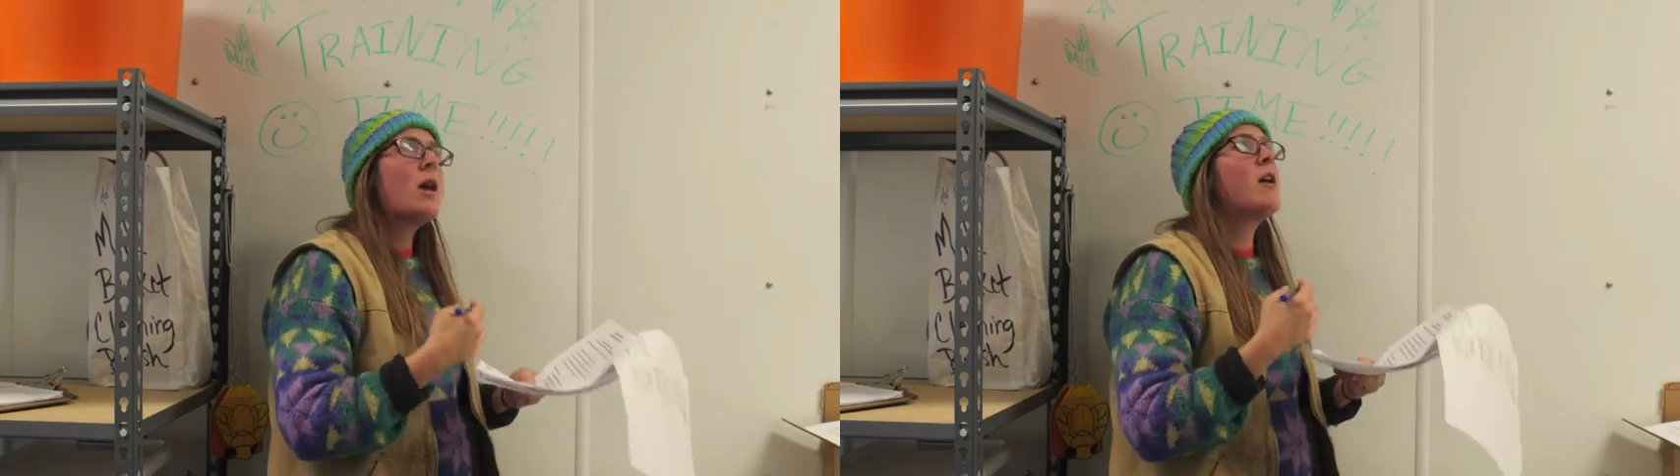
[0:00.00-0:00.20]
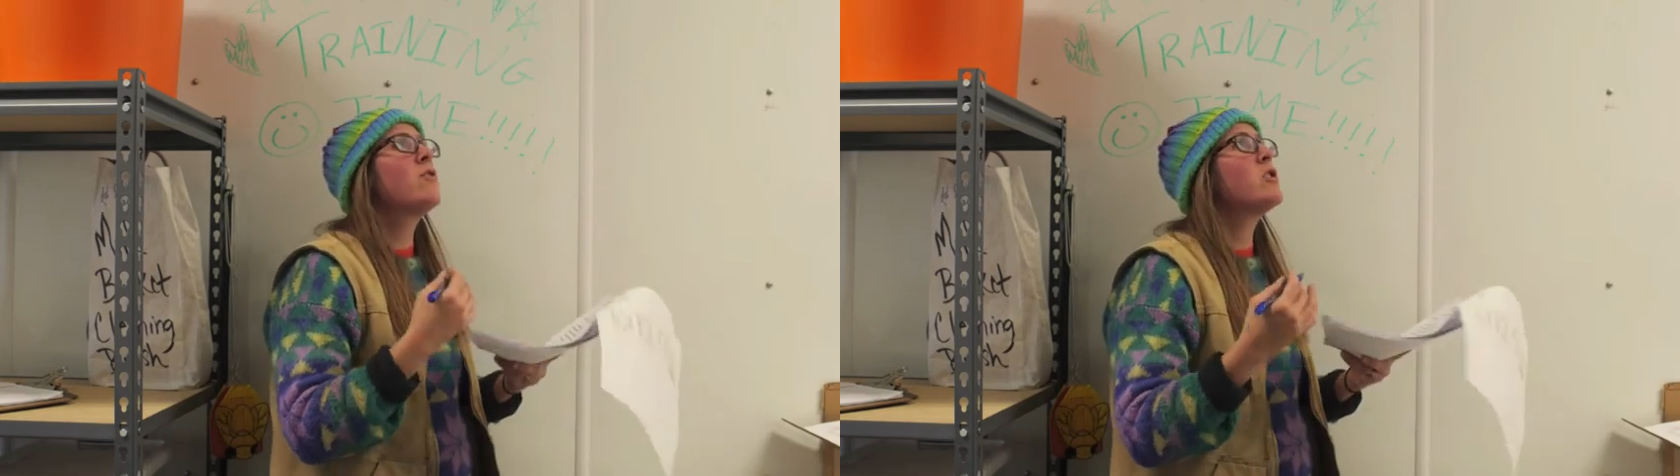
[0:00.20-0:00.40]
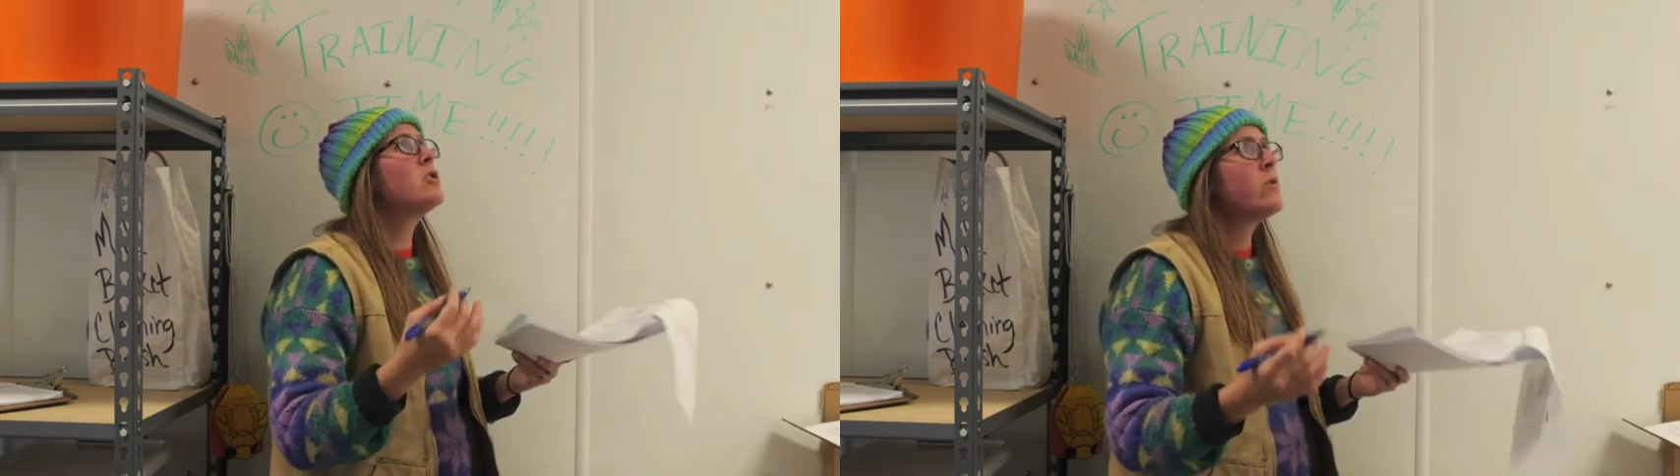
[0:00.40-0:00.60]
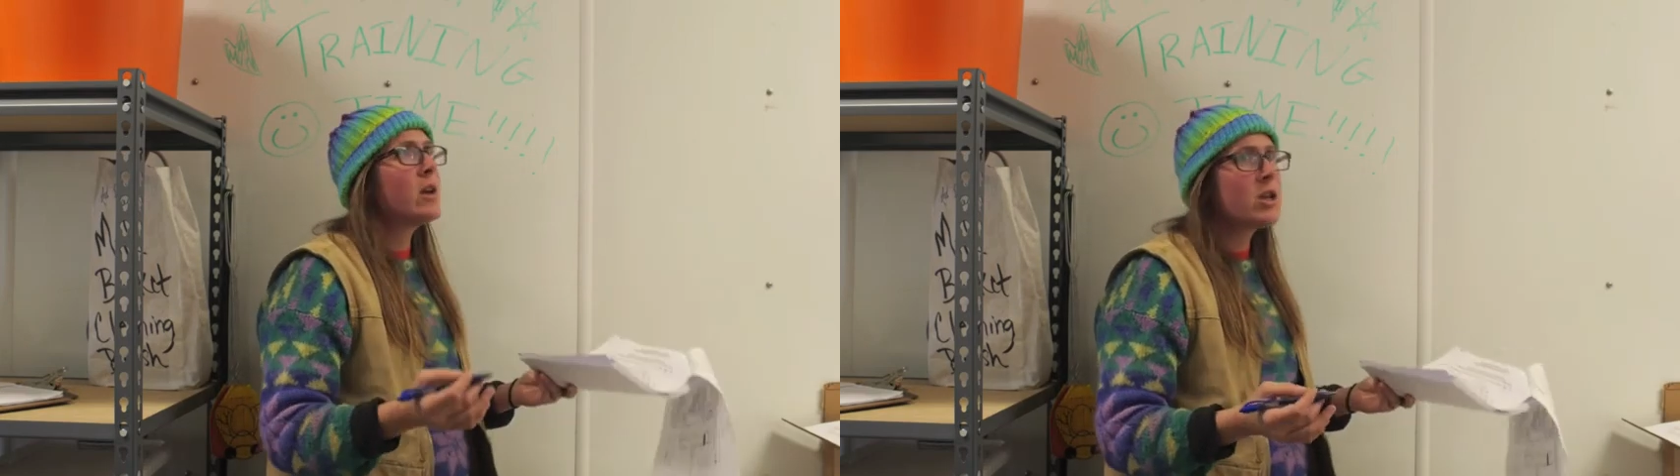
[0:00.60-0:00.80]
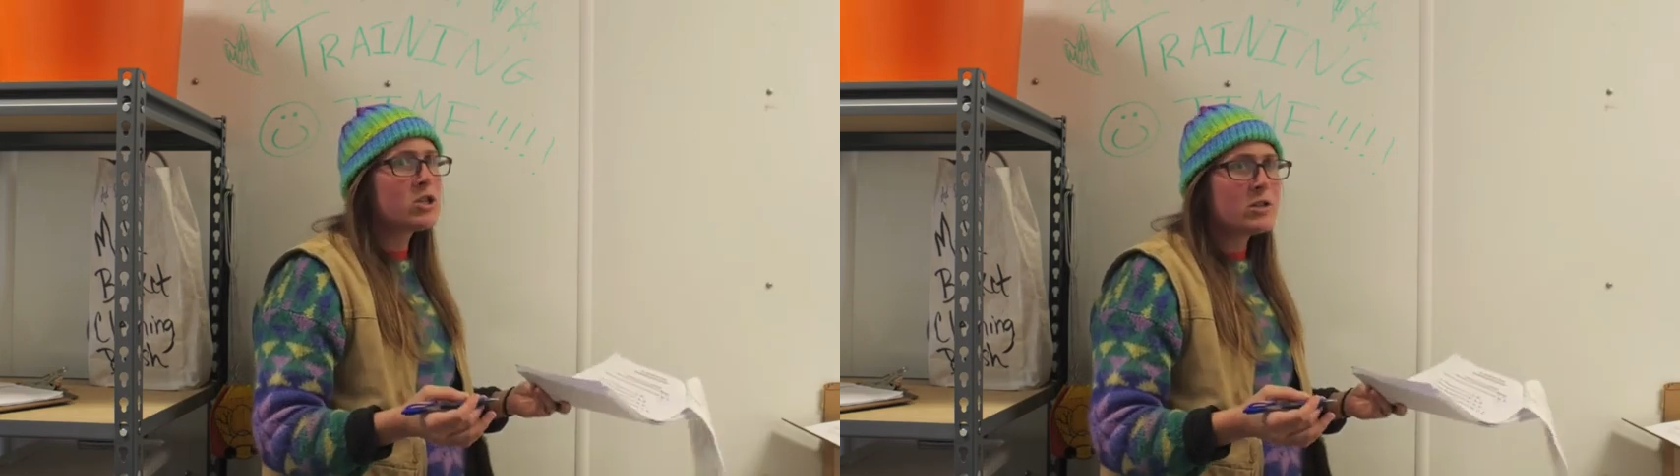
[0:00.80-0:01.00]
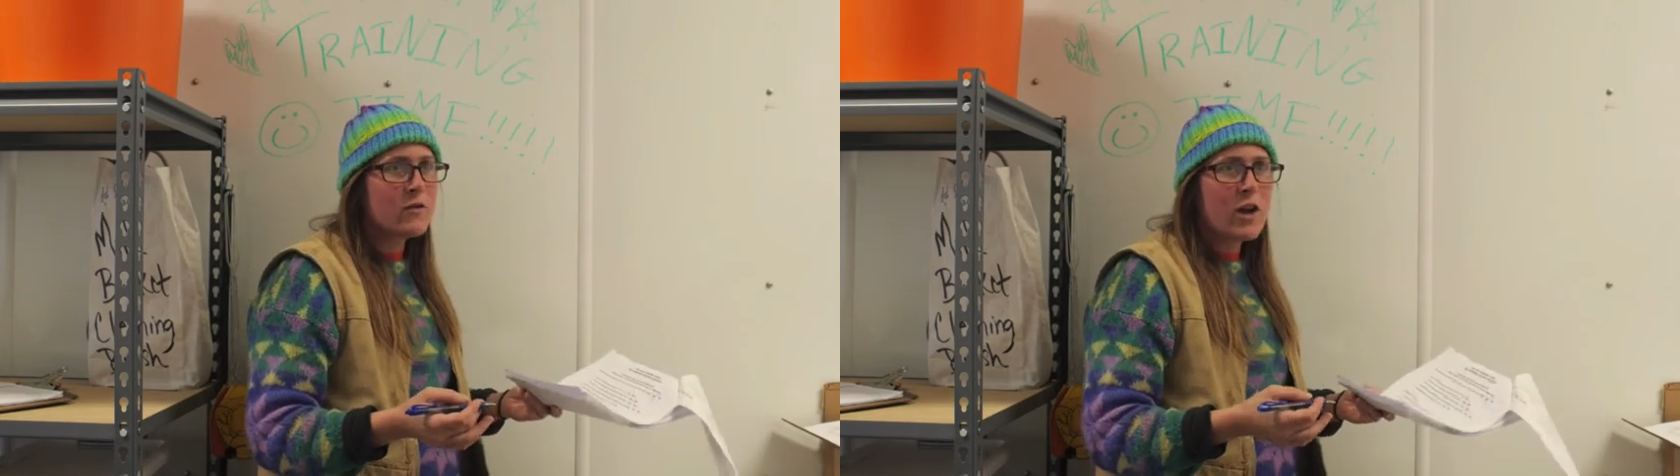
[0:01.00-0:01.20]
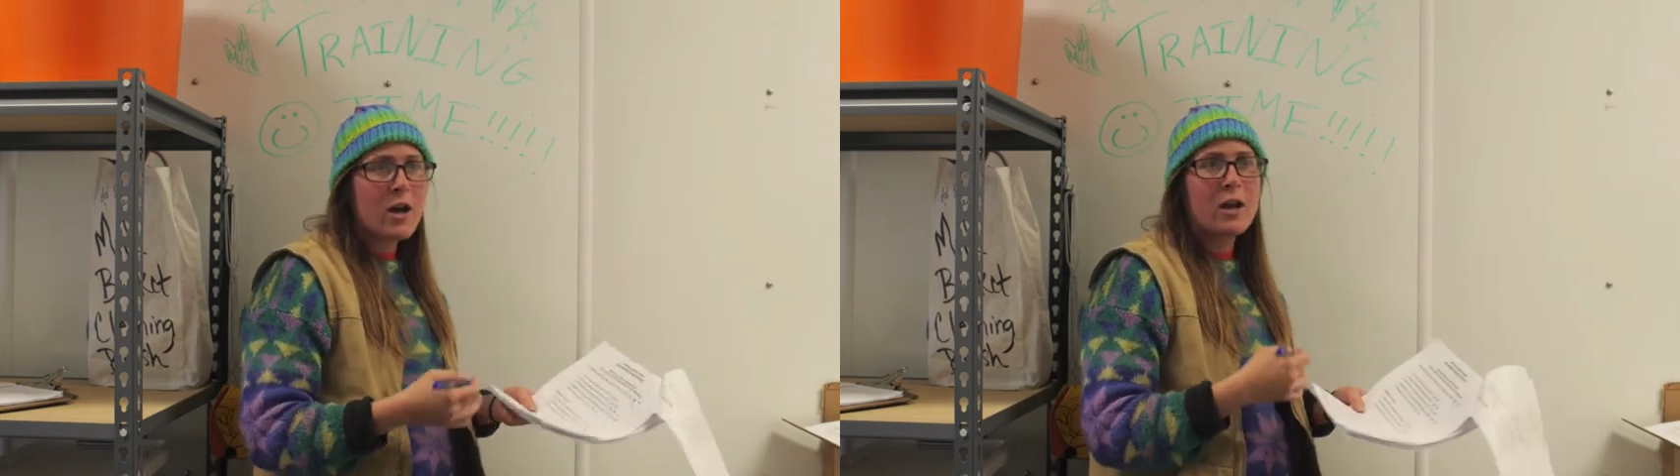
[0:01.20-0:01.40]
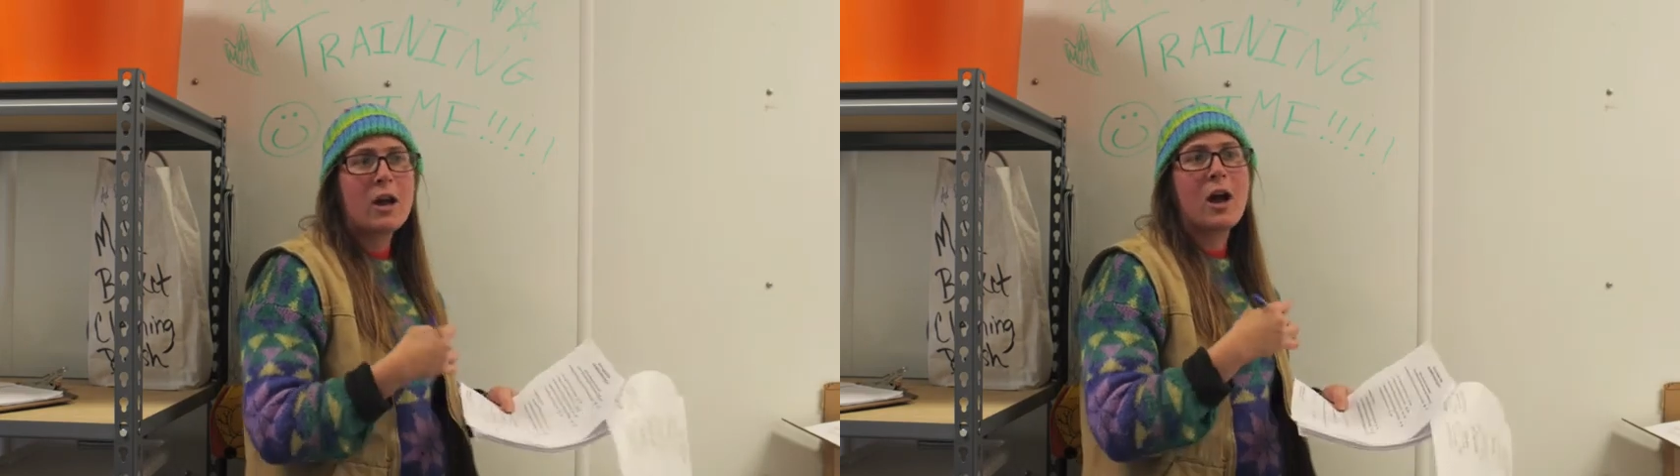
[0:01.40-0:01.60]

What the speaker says: If they're doing it just fine,